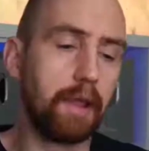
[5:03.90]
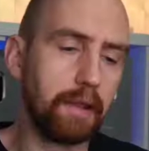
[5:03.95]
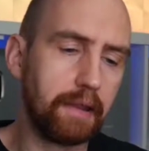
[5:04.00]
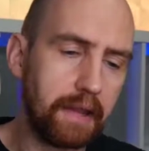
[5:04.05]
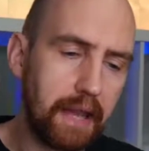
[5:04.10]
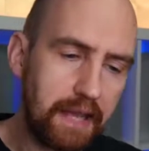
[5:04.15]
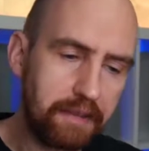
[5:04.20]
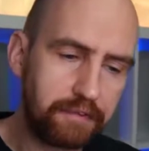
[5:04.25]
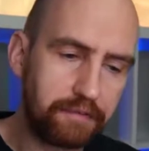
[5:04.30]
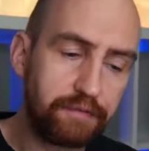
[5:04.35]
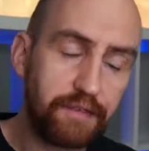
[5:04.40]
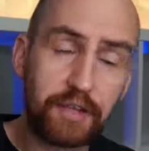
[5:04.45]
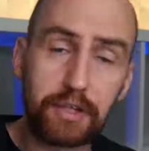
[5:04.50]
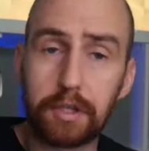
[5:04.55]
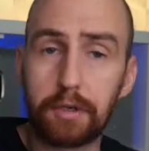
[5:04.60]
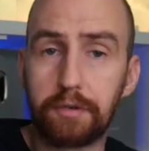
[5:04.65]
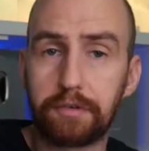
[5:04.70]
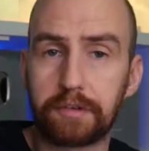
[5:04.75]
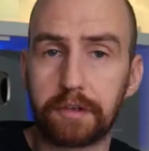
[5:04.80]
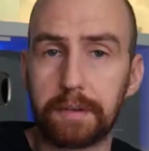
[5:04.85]
unless the
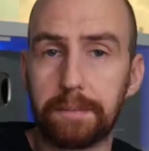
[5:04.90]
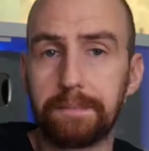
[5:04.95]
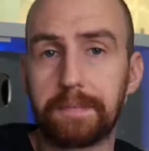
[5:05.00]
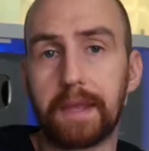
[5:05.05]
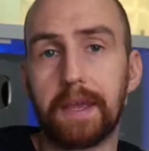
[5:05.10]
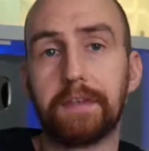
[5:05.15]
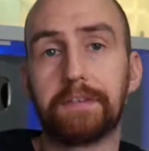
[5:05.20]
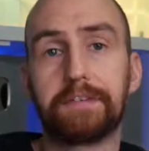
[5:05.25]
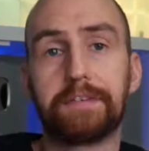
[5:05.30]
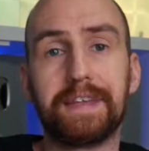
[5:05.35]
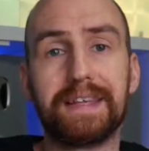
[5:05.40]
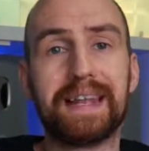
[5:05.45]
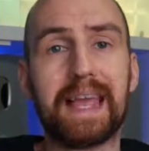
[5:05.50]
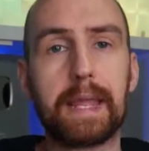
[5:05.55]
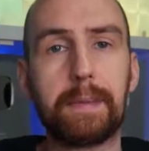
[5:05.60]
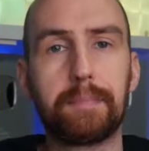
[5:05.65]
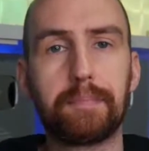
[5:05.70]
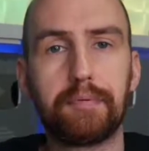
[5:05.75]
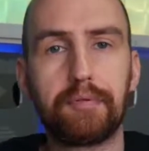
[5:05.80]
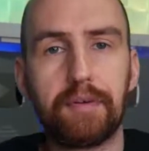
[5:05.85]
user has seen
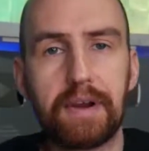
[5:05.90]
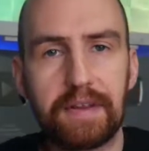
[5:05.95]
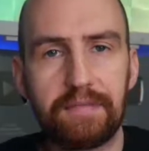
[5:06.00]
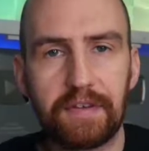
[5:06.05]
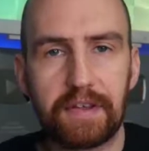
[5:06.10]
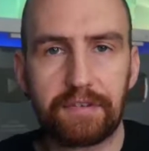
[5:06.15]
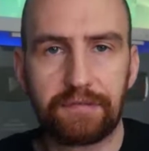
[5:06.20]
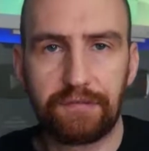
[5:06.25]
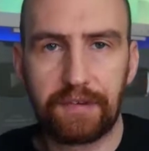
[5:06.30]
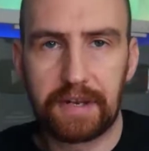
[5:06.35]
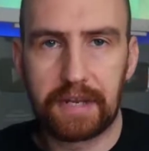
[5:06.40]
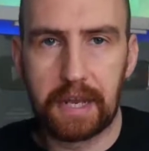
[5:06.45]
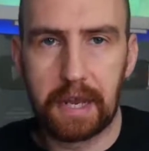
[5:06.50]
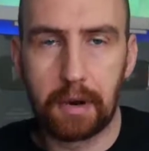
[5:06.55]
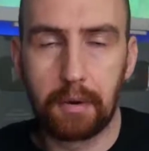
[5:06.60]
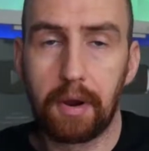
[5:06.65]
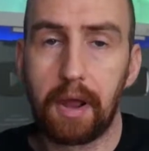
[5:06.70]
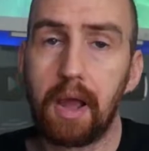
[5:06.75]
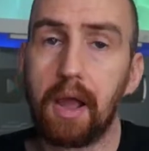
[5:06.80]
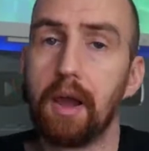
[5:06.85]
a previous
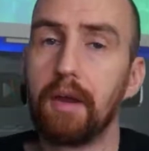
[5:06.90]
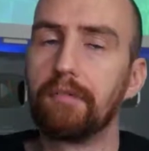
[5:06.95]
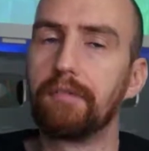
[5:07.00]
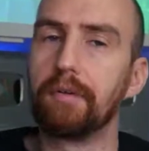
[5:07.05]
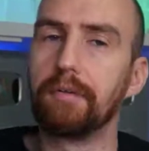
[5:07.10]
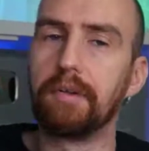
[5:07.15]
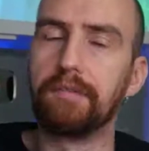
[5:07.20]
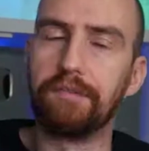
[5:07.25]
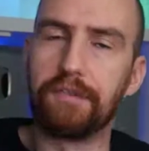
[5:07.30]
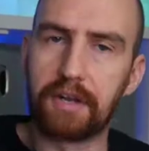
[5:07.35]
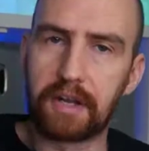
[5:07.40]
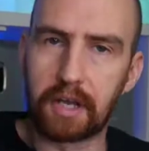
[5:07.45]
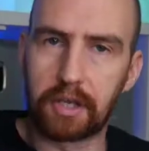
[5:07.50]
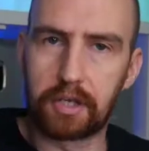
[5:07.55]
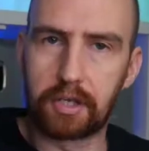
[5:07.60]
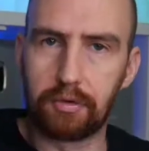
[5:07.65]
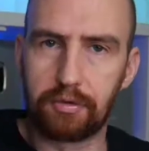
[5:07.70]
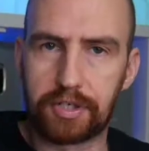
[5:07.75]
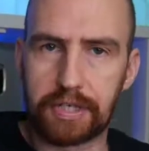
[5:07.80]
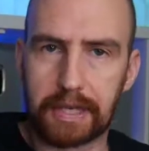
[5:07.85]
video from the
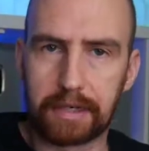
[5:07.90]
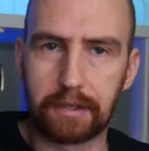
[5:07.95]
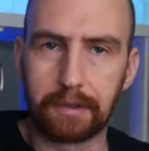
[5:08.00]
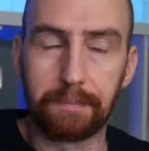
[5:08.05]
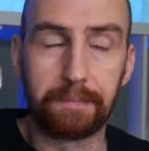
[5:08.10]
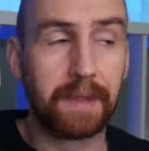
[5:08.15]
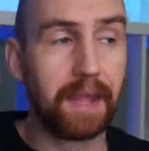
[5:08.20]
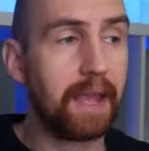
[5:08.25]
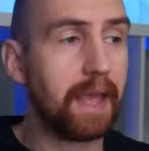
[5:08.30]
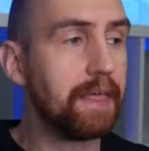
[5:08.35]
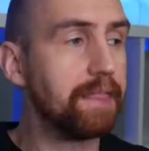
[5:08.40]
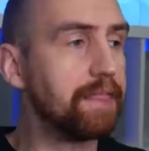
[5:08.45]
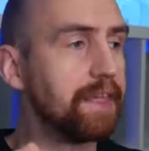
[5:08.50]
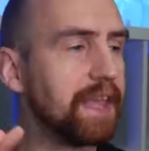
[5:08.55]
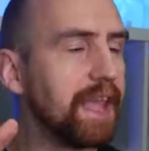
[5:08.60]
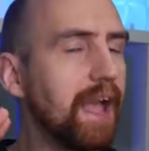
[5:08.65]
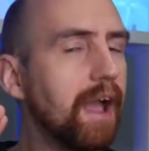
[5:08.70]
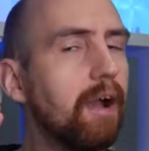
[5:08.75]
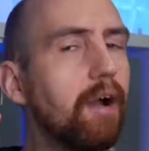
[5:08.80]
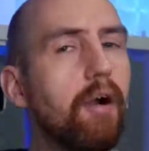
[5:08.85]
VidIQ channel,
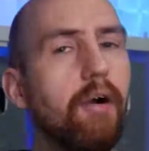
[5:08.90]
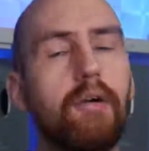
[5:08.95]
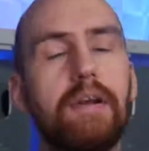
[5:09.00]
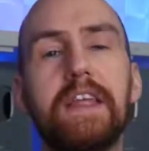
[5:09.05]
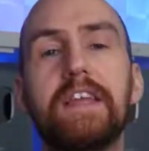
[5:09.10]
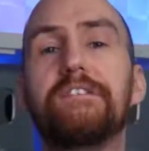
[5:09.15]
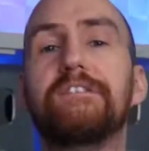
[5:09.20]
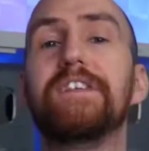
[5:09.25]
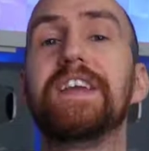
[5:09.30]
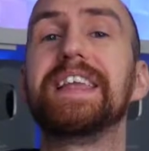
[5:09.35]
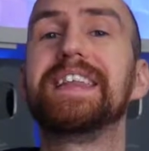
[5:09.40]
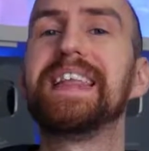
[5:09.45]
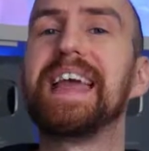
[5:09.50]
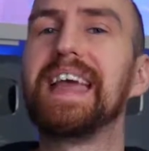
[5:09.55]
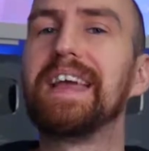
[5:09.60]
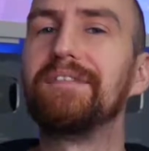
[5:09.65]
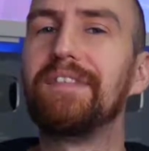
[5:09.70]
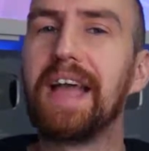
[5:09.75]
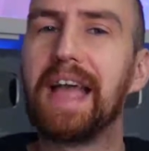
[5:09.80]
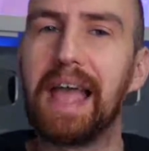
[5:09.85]
the only thing
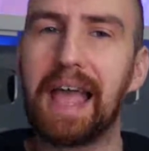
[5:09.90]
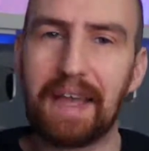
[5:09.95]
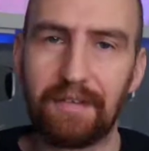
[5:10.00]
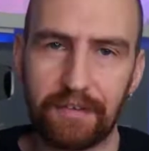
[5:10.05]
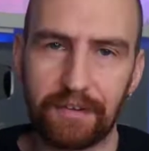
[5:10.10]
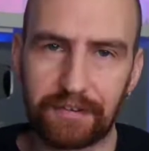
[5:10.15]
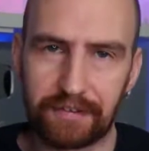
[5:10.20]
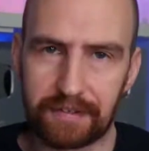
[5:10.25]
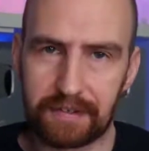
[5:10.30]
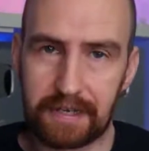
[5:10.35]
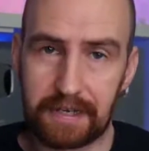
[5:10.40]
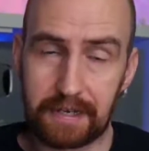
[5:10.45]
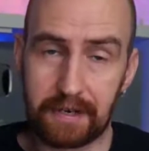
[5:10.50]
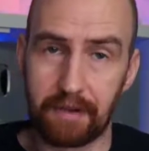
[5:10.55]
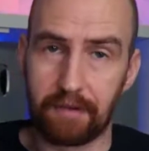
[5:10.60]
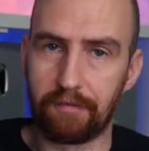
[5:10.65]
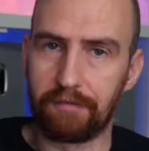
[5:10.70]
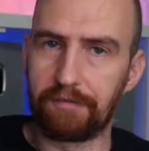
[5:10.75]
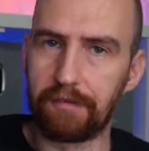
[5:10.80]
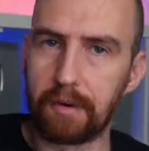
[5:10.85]
they have ever seen
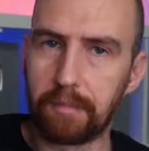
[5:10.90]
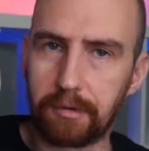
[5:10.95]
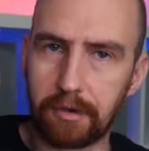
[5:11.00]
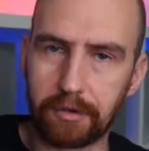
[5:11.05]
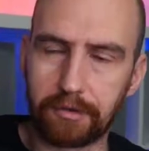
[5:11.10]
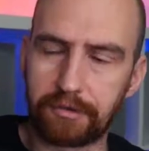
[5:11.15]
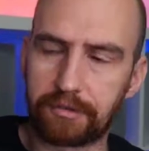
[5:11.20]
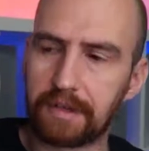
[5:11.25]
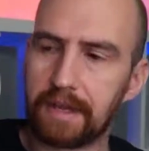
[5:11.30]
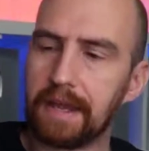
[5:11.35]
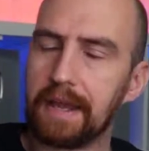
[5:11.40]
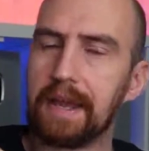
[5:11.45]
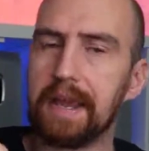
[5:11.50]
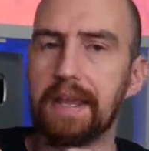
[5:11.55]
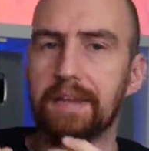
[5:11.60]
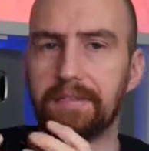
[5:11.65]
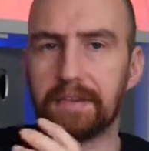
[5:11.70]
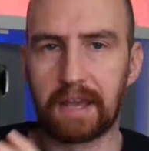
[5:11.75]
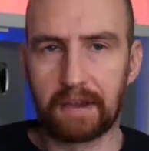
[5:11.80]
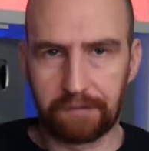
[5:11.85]
from us
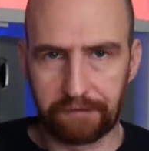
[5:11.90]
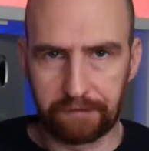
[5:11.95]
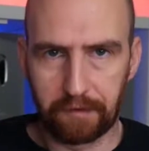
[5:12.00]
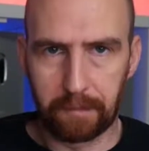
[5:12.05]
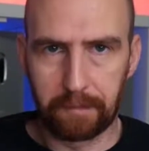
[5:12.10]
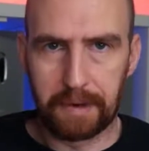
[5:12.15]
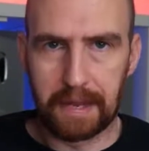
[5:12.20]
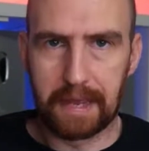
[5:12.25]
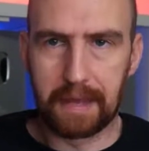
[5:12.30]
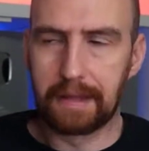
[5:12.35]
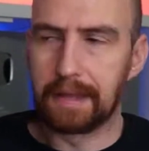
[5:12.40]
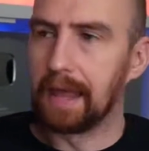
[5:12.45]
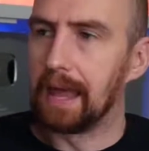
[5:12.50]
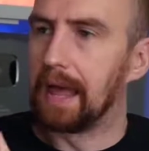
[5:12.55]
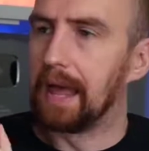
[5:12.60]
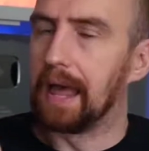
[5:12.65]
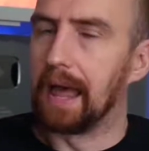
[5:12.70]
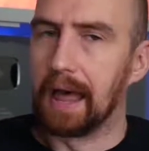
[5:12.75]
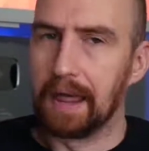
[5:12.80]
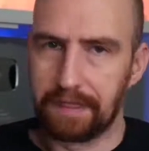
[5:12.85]
is that thumbnail
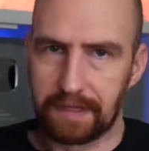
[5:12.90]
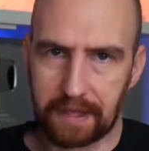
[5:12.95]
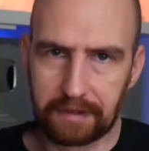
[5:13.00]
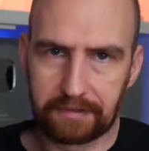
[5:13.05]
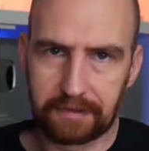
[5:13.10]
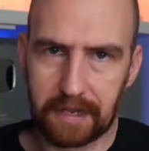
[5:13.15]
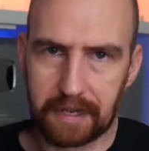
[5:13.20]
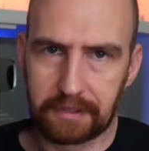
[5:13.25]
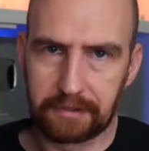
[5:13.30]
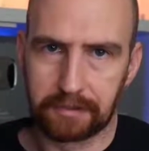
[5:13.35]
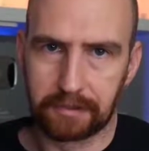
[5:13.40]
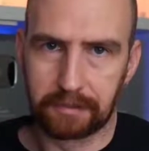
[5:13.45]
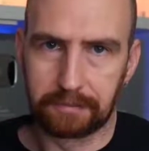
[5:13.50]
and that title.